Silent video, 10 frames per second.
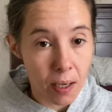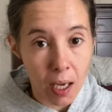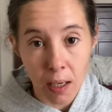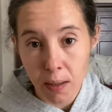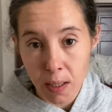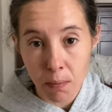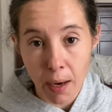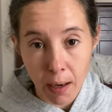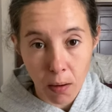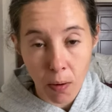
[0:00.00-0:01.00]
Again, doesn't
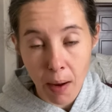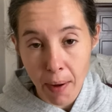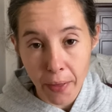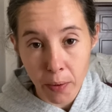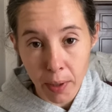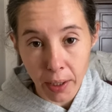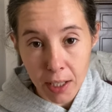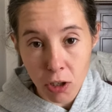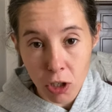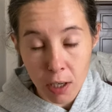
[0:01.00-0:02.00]
matter about the
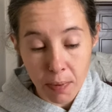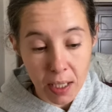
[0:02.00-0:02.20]
relationship